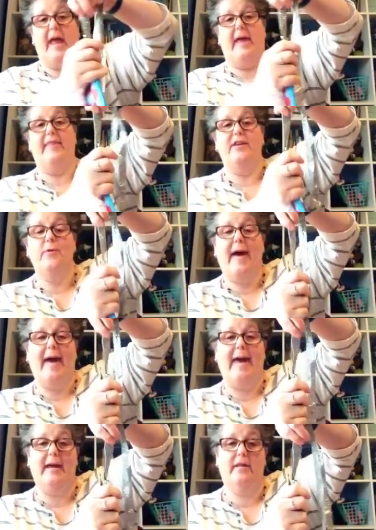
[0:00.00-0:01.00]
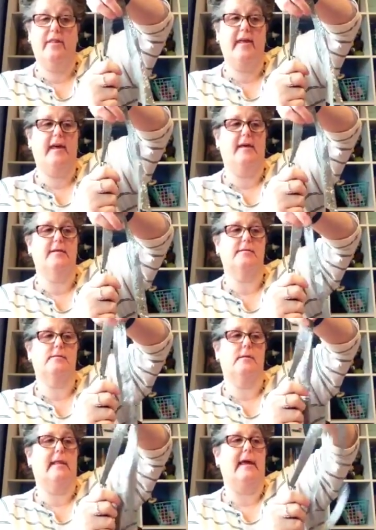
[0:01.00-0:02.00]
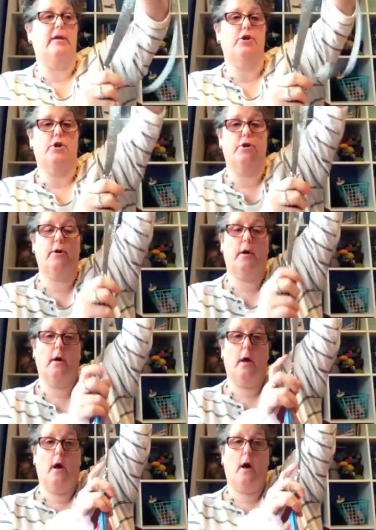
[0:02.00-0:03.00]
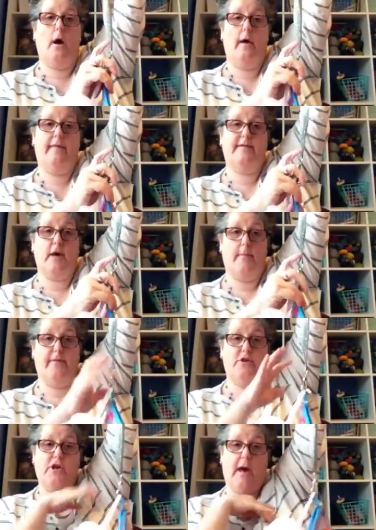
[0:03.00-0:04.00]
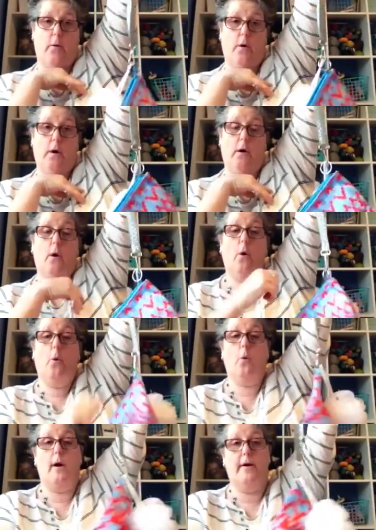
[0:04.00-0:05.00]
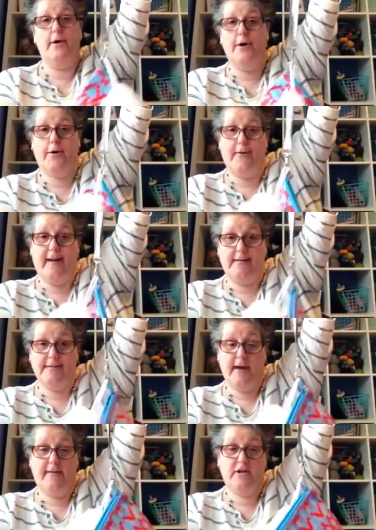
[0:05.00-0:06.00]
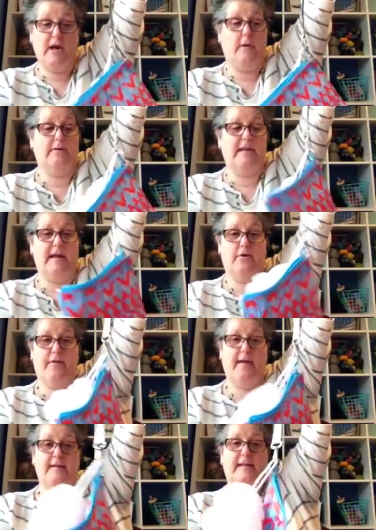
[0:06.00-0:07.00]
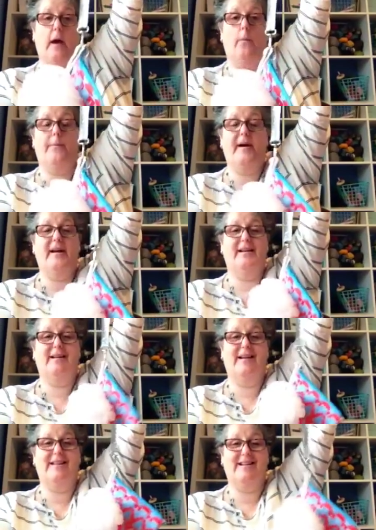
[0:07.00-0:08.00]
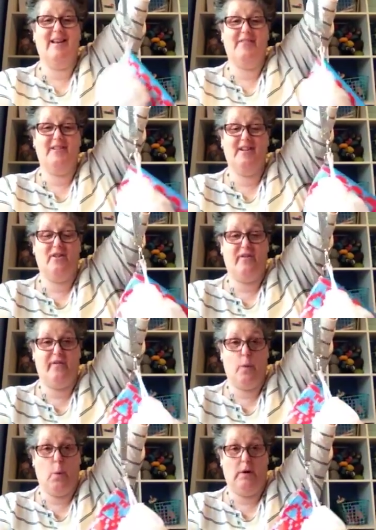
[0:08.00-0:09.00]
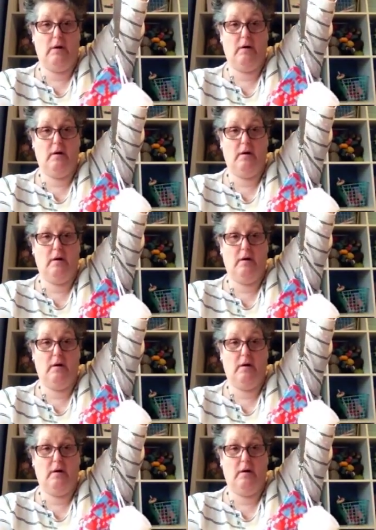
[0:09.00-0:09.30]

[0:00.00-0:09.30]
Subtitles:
And then you hang this lanyard on the top of the shower or on a hook right outside the shower. Take your things out, but it doesn't have to sit on the floor.